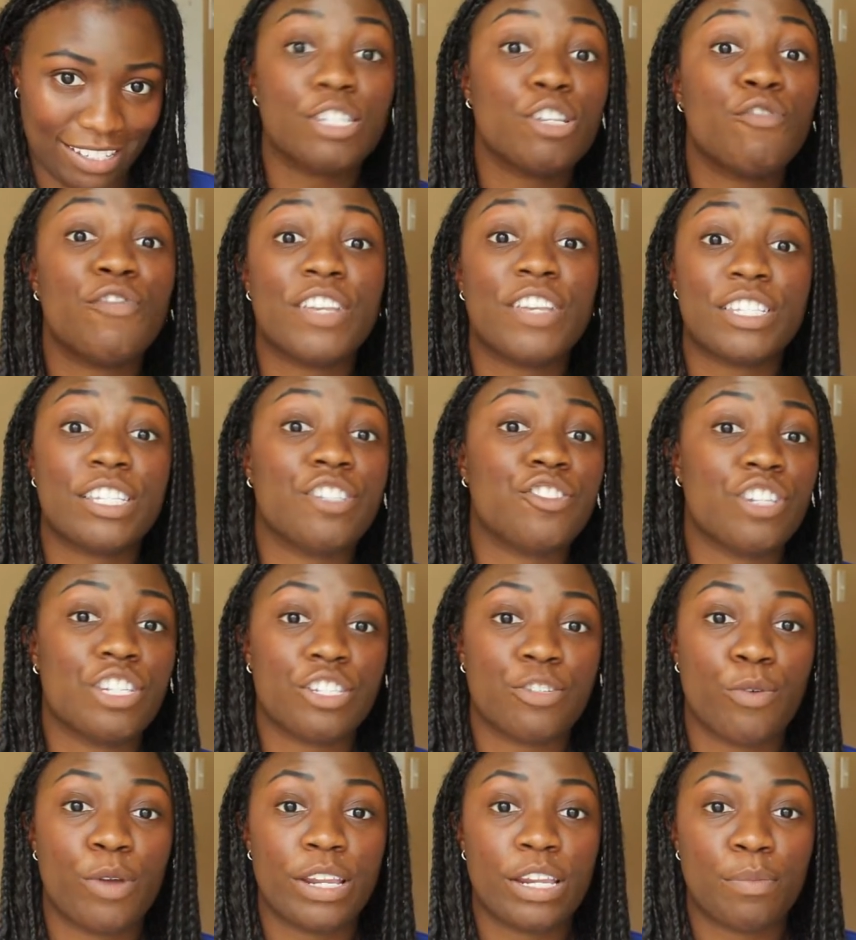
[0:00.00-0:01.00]
So this is
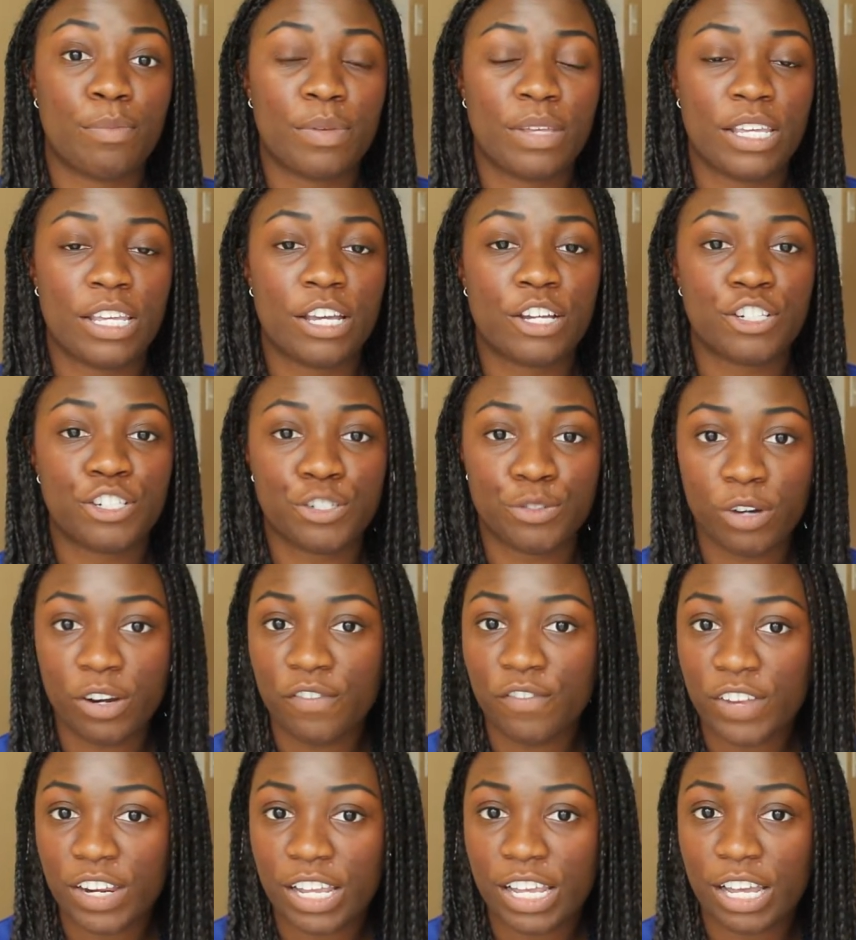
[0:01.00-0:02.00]
just going to be a
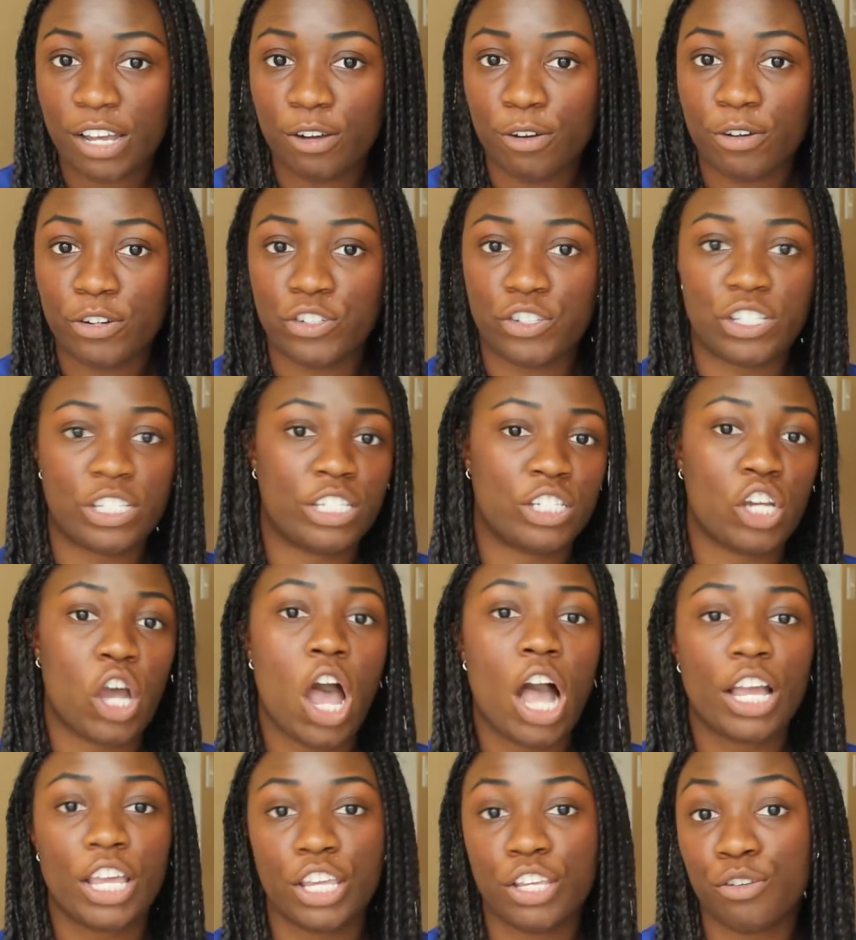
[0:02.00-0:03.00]
short video just
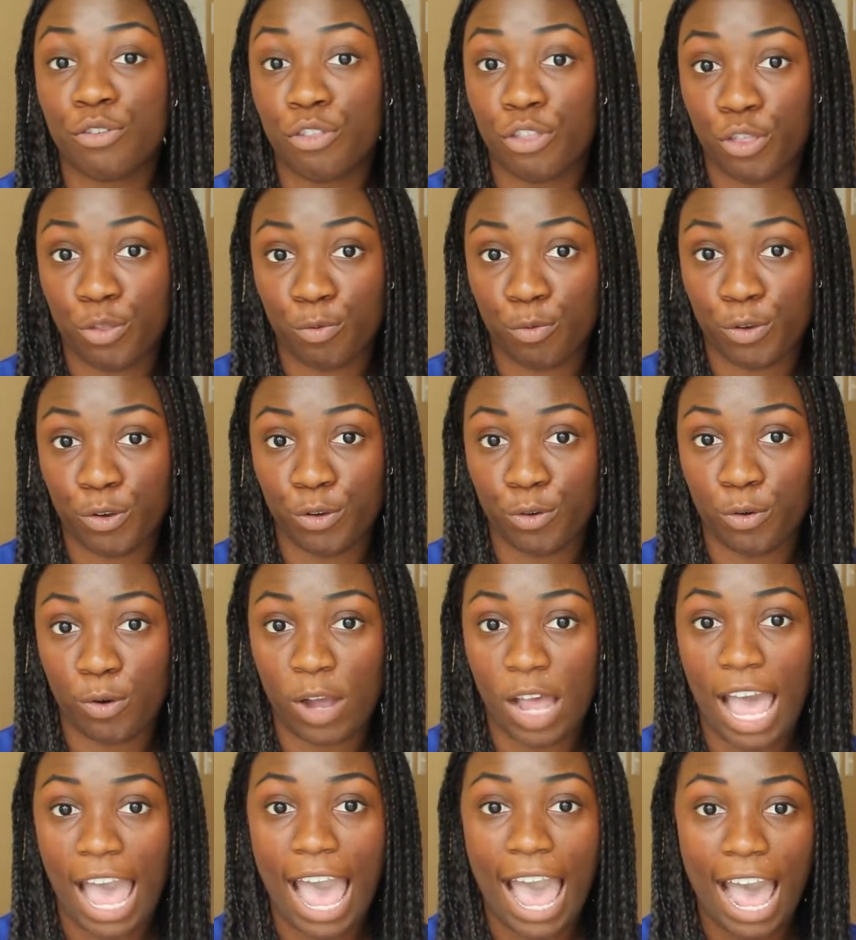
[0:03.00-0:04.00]
talking you through
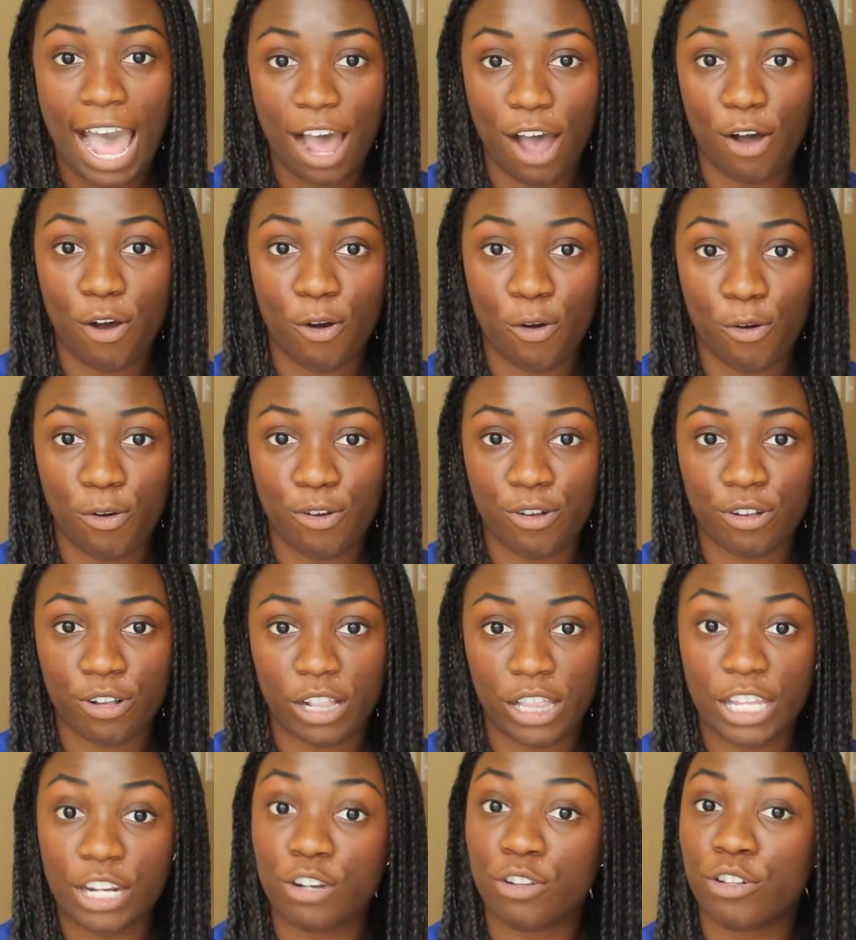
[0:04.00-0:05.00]
how
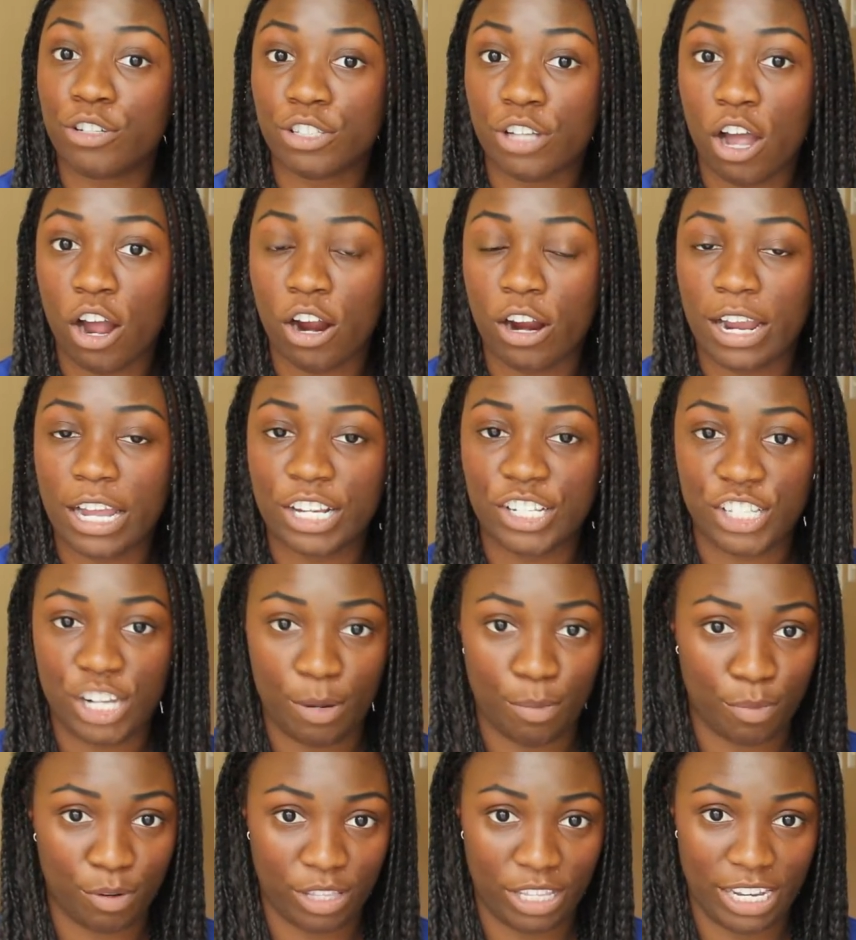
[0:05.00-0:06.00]
clinicals are at
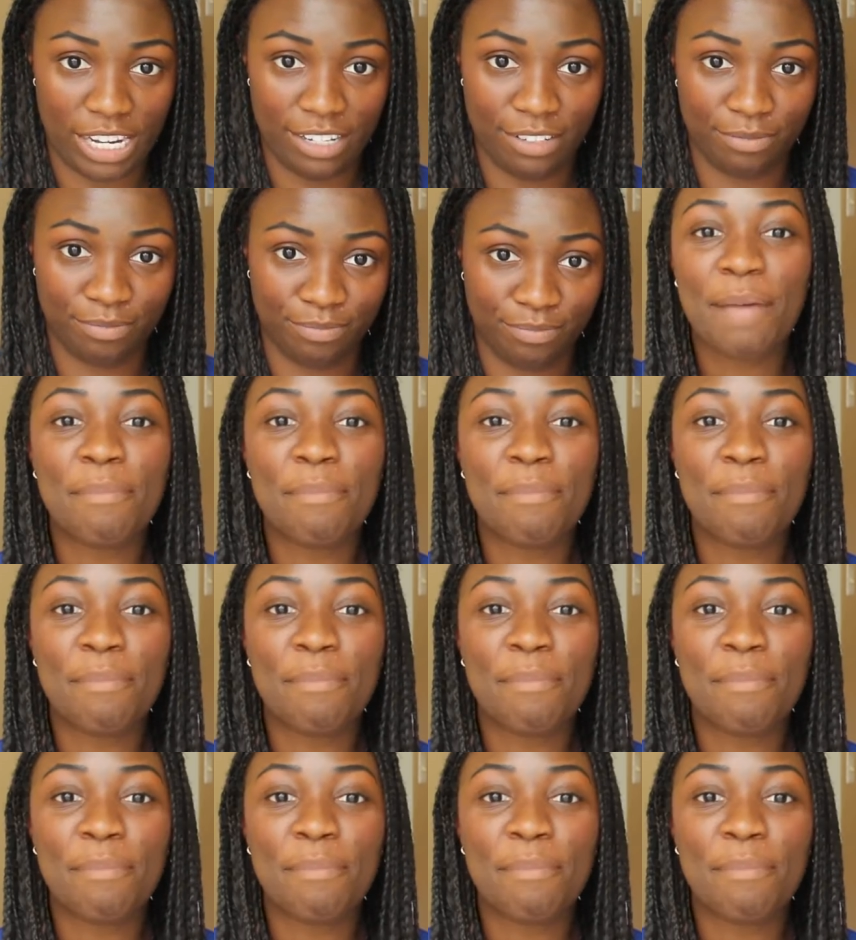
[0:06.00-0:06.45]
Chamberlain.